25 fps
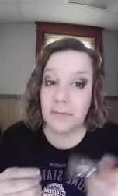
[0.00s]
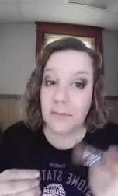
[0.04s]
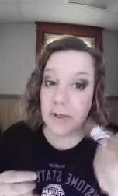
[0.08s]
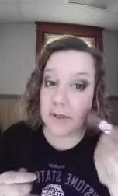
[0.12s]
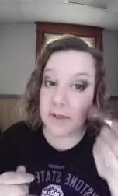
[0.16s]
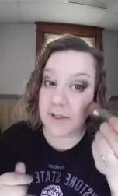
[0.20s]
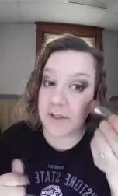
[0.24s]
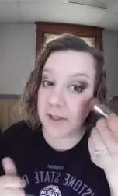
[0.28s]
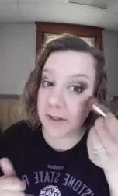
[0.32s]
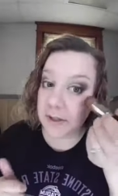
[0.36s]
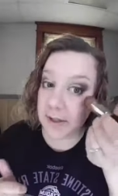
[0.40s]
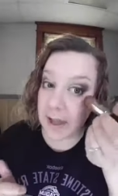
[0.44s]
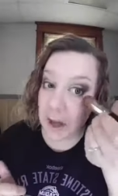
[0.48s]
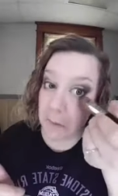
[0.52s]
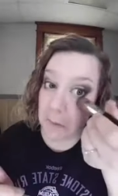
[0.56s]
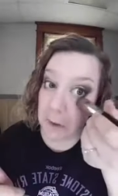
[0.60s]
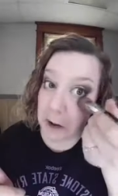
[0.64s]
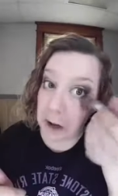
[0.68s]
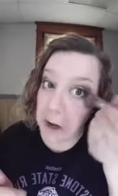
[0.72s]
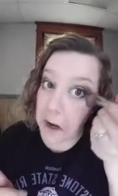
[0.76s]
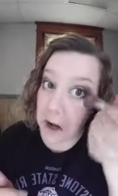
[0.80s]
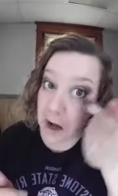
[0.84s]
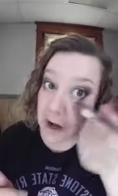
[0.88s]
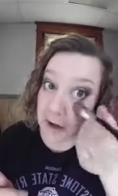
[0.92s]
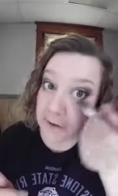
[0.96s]
I took that
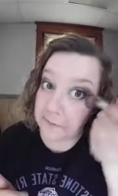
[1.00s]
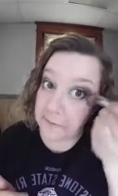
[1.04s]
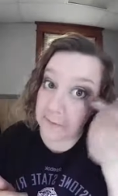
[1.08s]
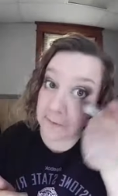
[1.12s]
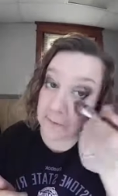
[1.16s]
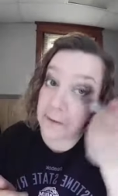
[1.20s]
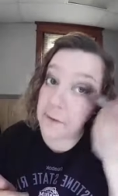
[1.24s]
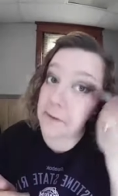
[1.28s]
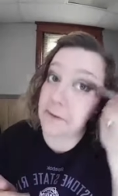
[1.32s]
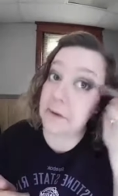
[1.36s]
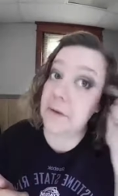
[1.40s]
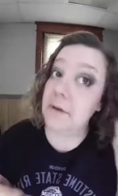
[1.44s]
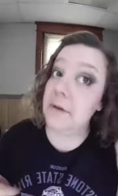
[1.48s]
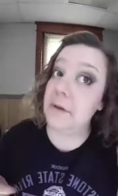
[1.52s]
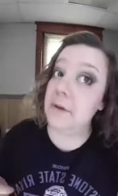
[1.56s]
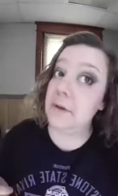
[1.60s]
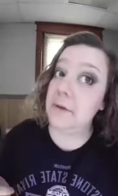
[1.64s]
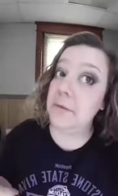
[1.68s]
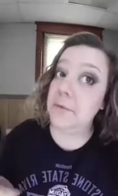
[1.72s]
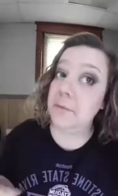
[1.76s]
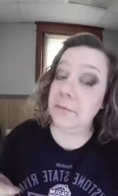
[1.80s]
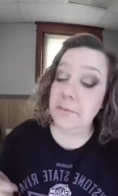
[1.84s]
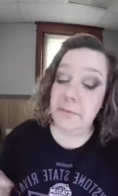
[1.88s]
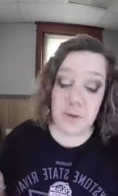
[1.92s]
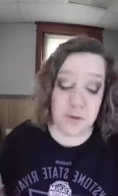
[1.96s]
right off.
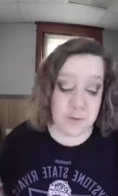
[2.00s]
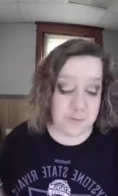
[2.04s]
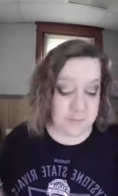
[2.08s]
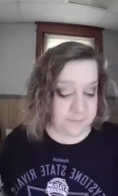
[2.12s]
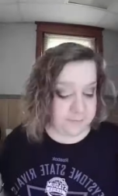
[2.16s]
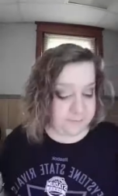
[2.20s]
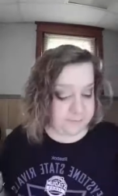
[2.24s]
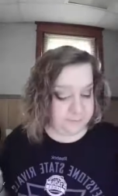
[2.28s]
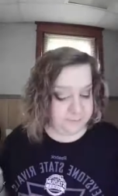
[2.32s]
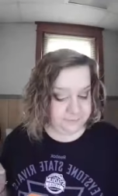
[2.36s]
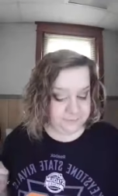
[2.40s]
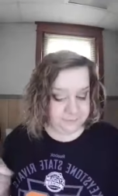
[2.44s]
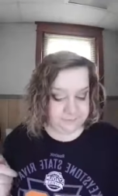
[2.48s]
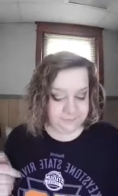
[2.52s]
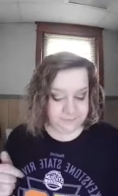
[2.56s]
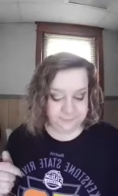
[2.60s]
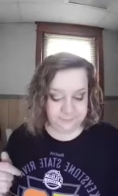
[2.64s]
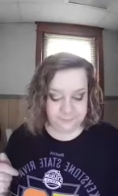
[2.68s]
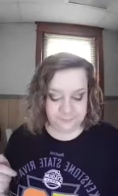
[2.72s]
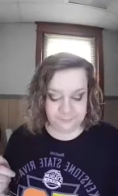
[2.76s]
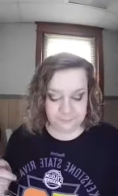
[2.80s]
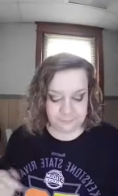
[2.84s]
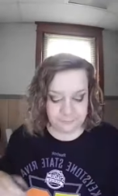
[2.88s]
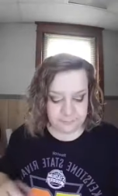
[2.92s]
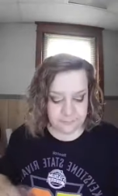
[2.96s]

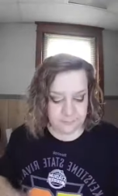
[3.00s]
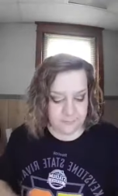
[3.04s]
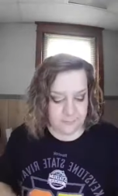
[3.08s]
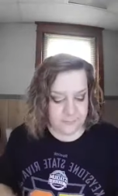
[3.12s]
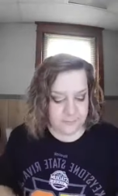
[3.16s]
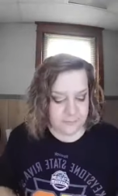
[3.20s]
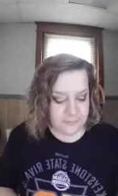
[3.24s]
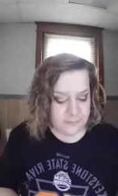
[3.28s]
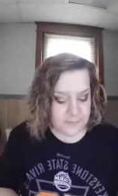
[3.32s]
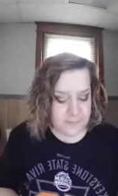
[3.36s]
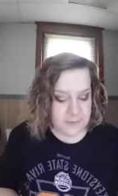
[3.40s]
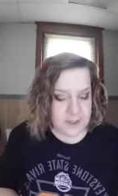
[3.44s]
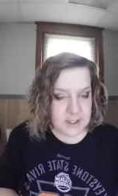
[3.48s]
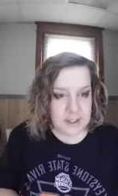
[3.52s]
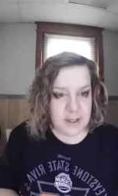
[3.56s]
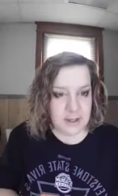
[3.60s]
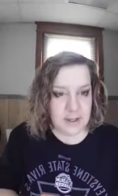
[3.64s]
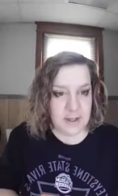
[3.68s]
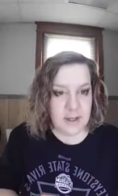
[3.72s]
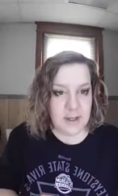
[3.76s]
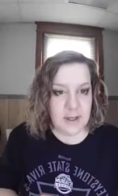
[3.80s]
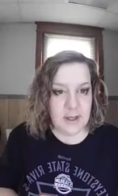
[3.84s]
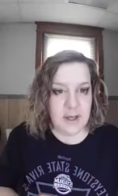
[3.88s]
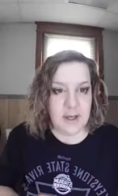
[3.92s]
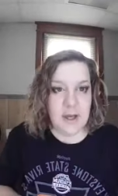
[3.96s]
Boop.
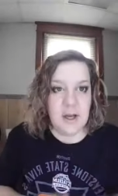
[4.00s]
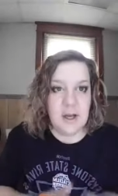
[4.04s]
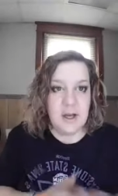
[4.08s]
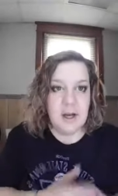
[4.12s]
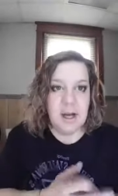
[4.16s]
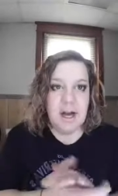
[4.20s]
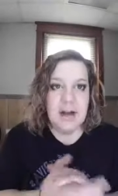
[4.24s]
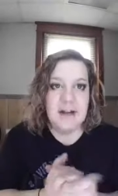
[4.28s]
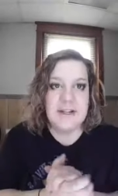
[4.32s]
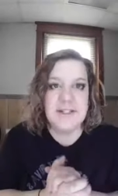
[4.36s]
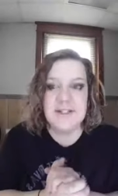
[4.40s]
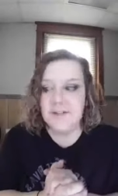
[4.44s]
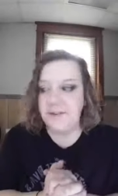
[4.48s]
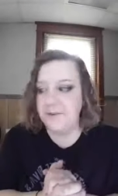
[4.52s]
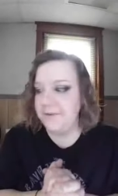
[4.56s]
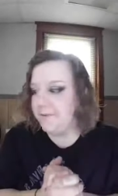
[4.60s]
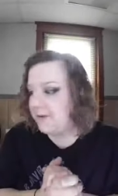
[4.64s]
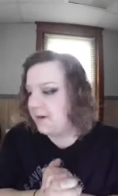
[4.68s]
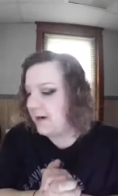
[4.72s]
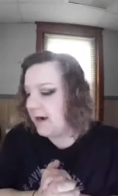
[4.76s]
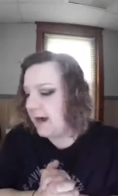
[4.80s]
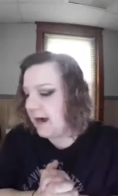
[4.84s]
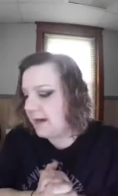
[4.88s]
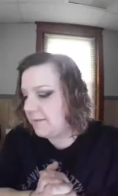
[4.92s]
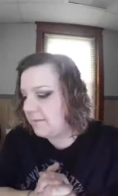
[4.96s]
Alright, so
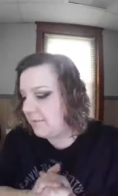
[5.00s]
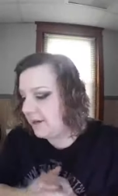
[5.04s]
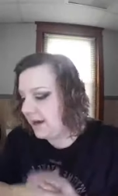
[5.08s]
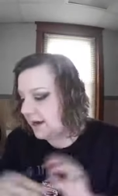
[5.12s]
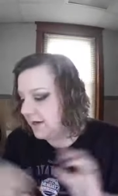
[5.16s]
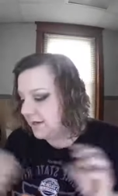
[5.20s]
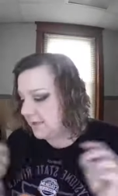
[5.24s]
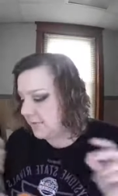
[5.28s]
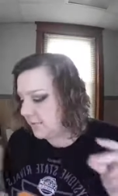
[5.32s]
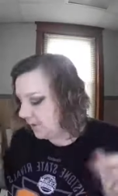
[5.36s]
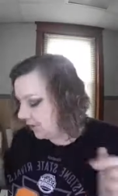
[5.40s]
for our eyebrows,